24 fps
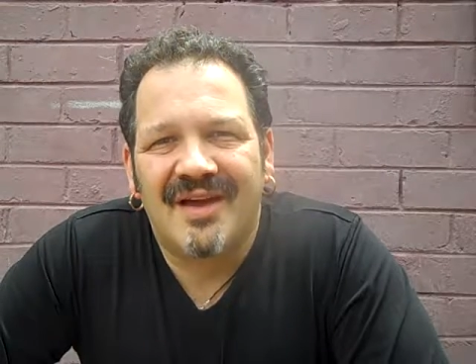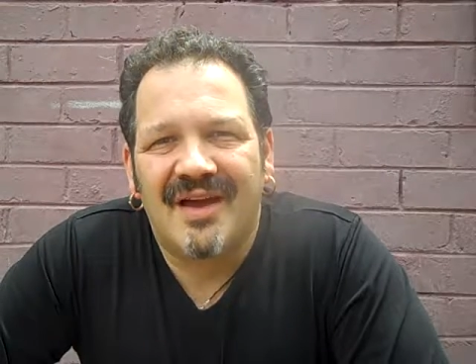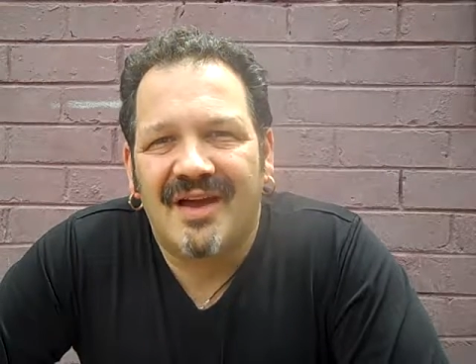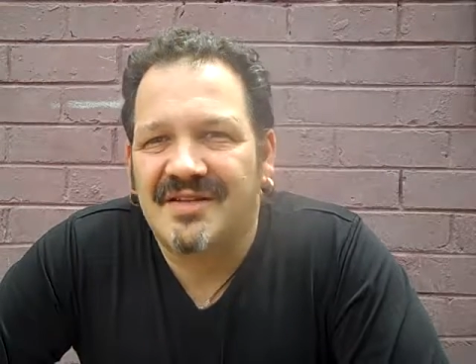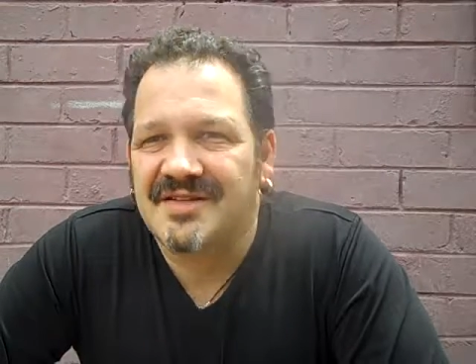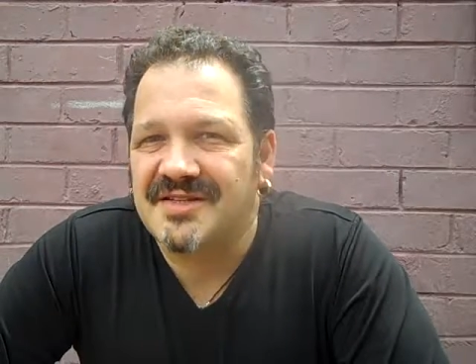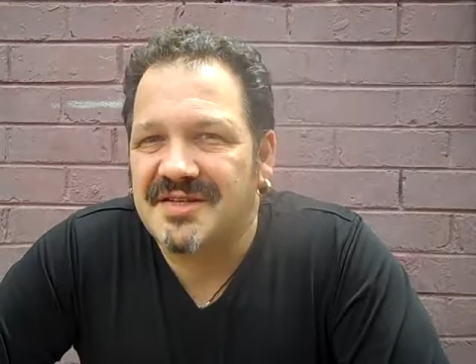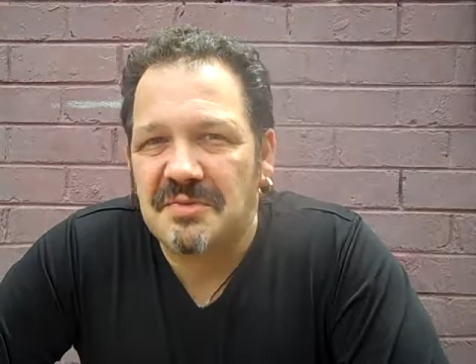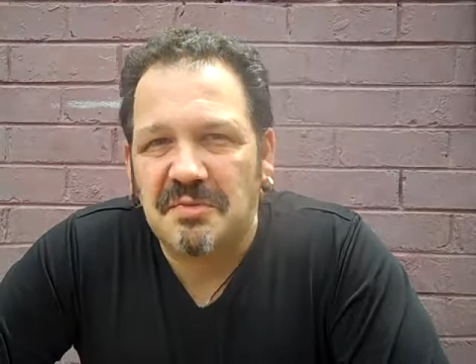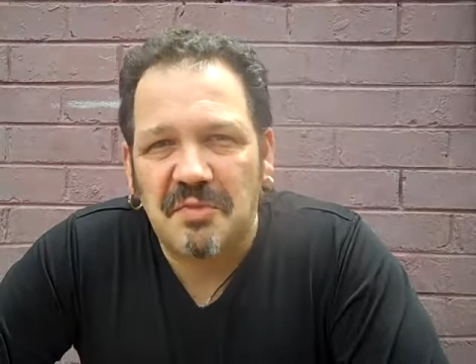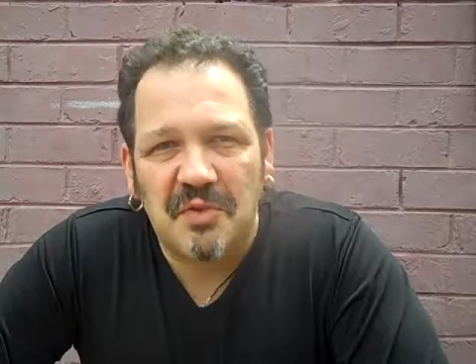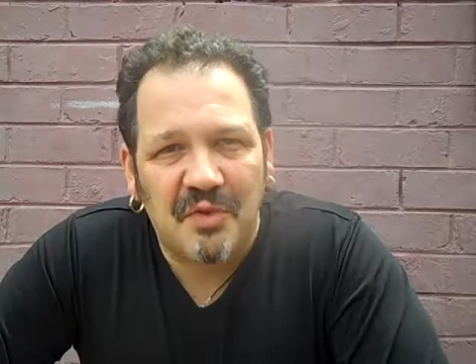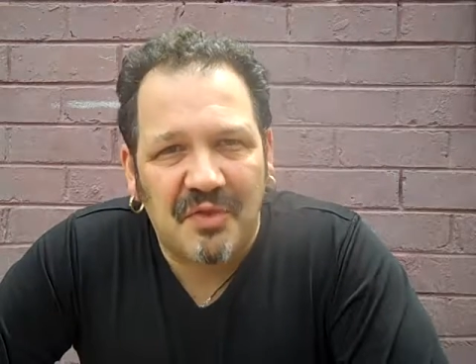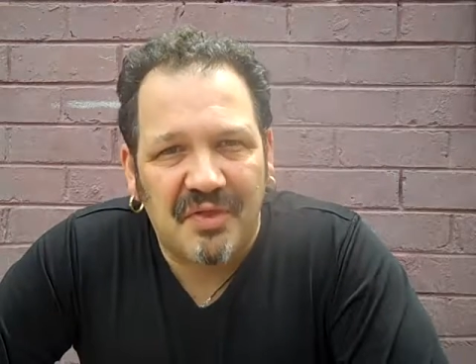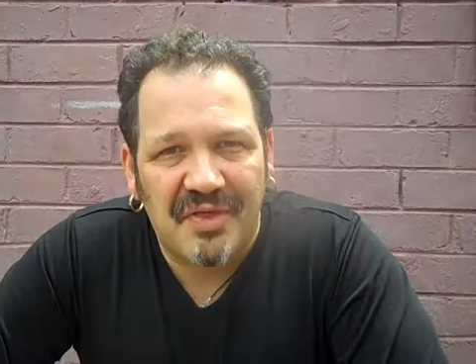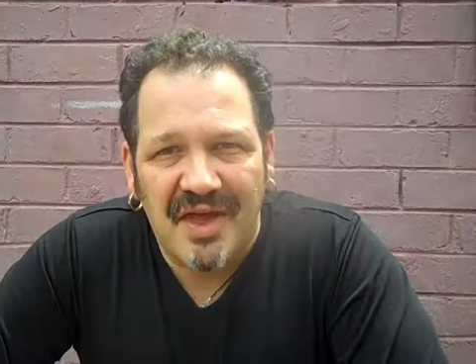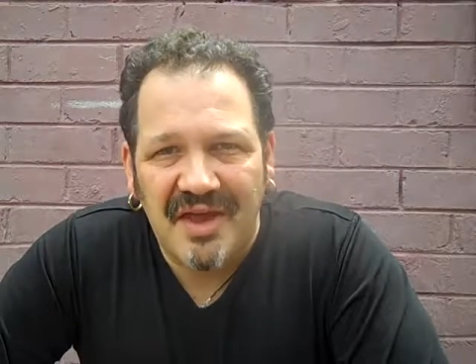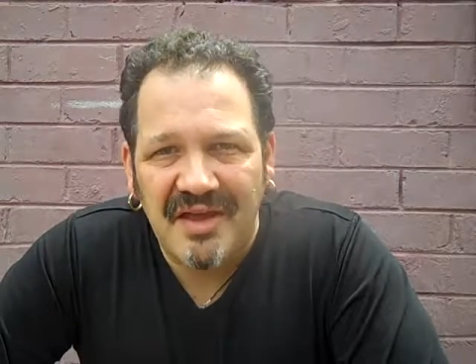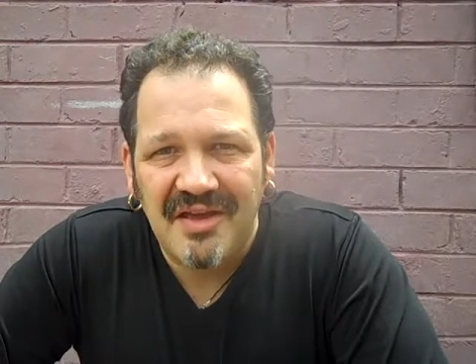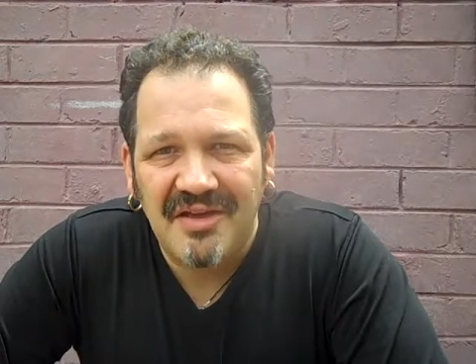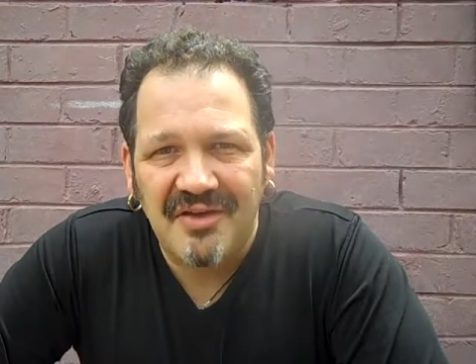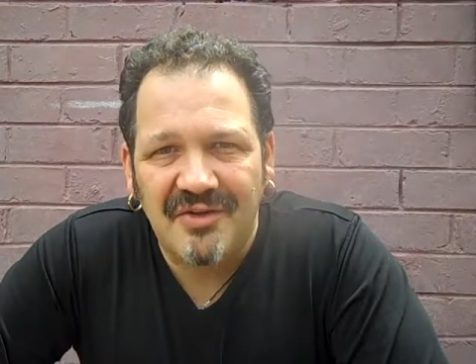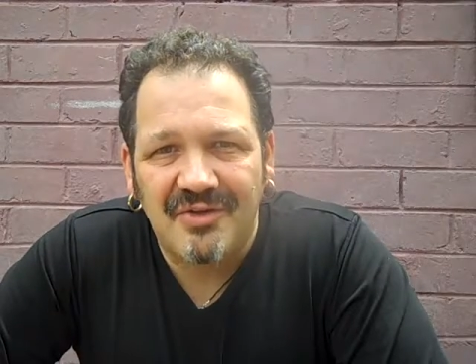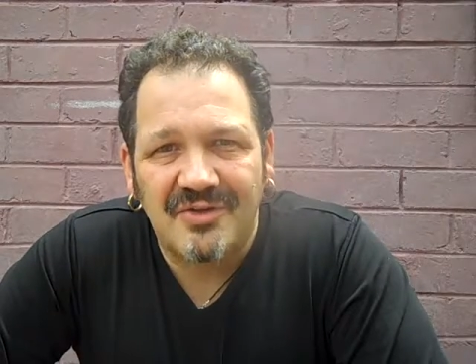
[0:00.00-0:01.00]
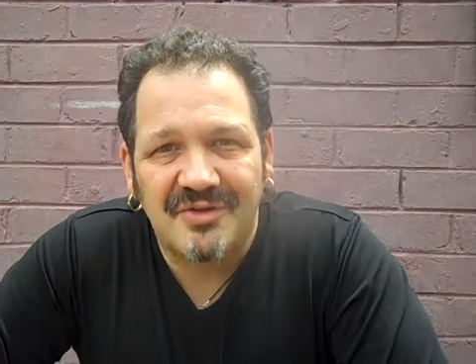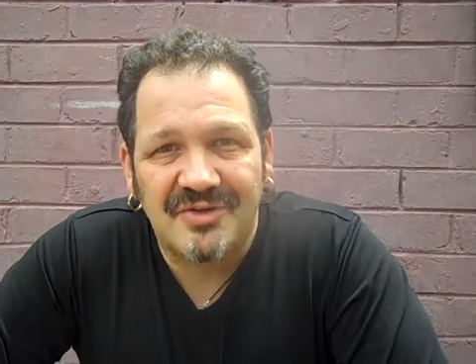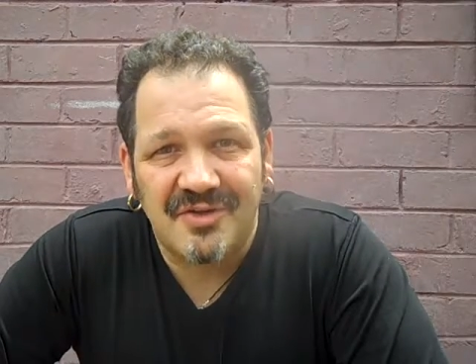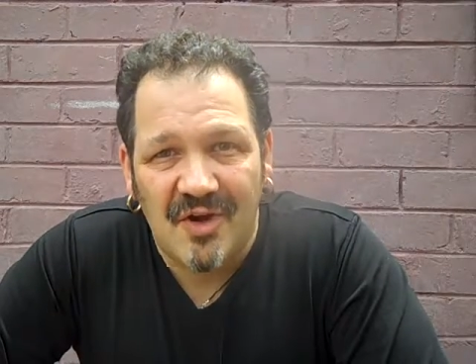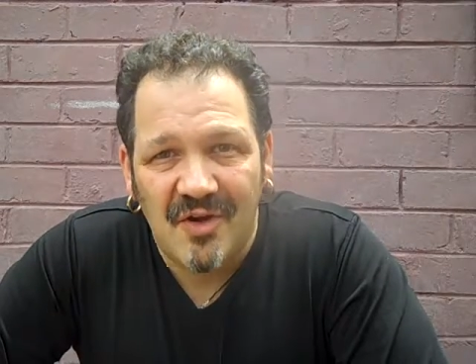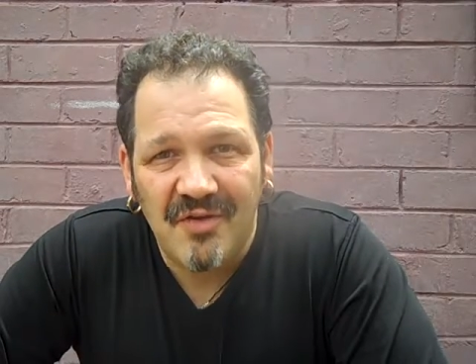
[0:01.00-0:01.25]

A simple thank you is